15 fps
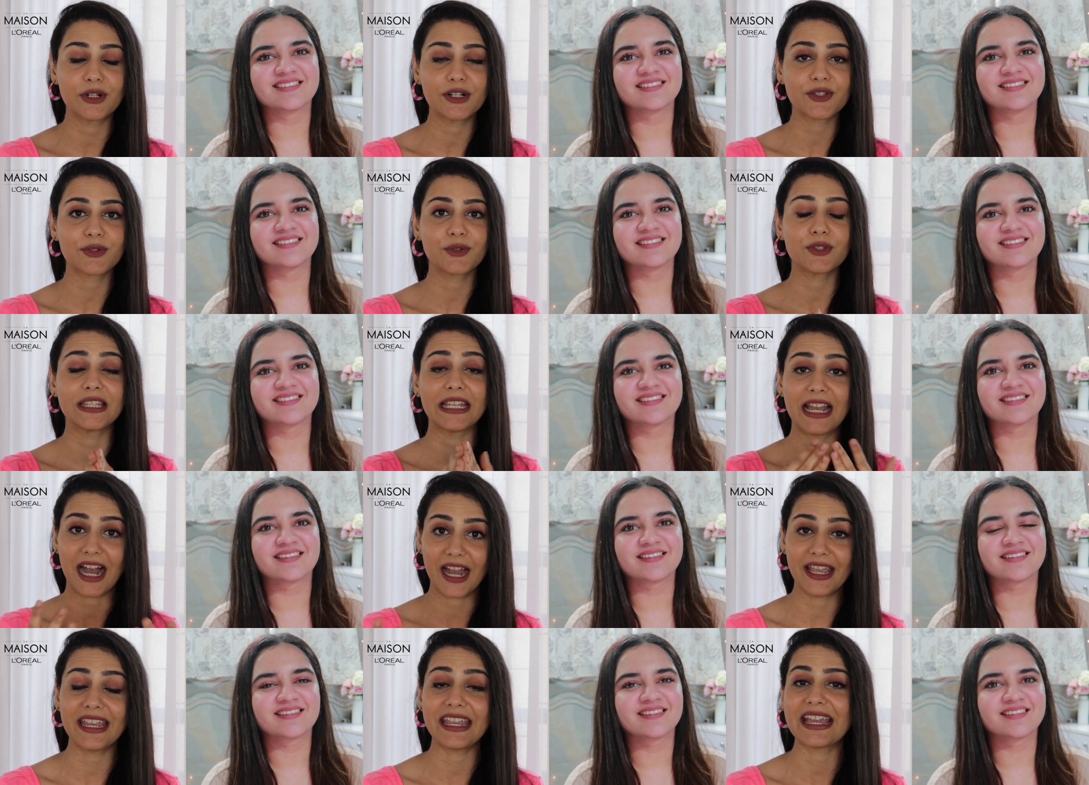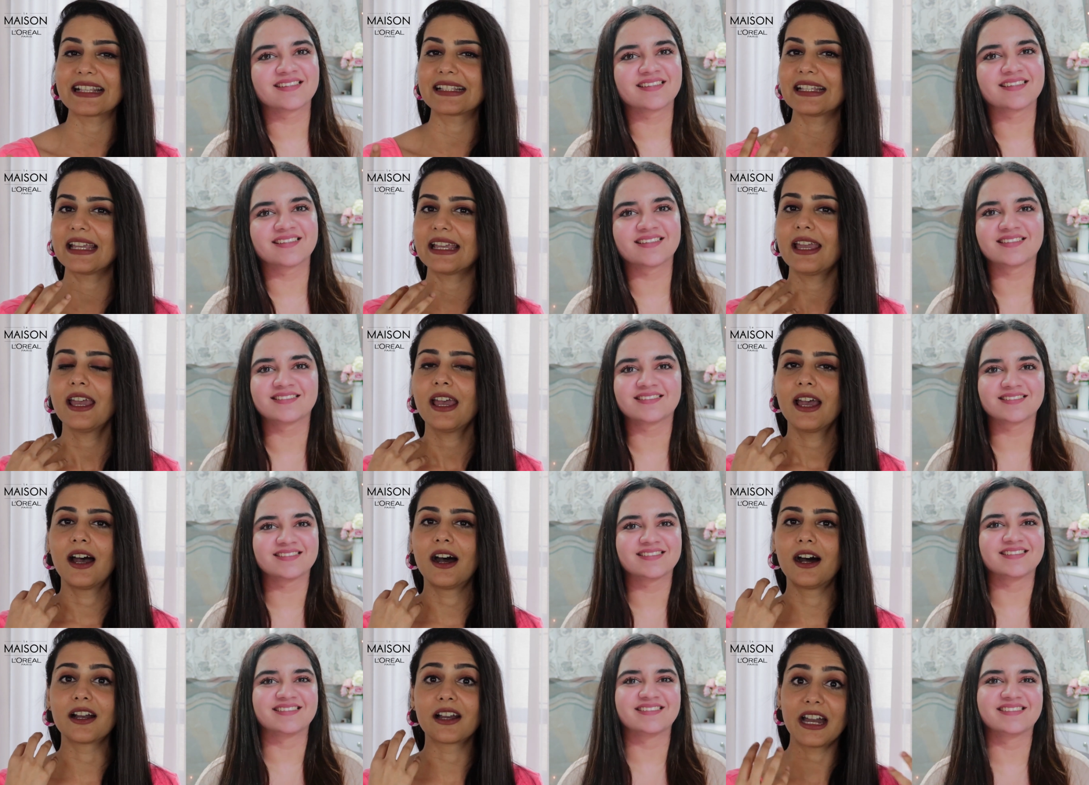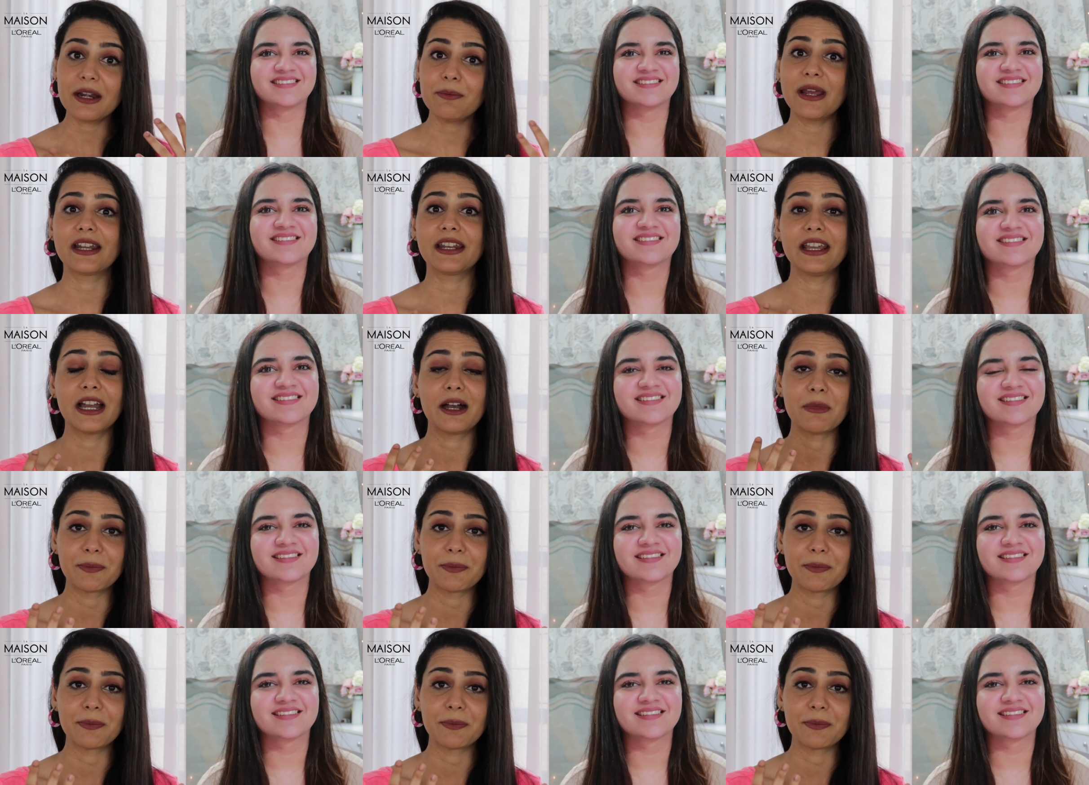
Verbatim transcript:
Speaker 1: viewers how we can color our hair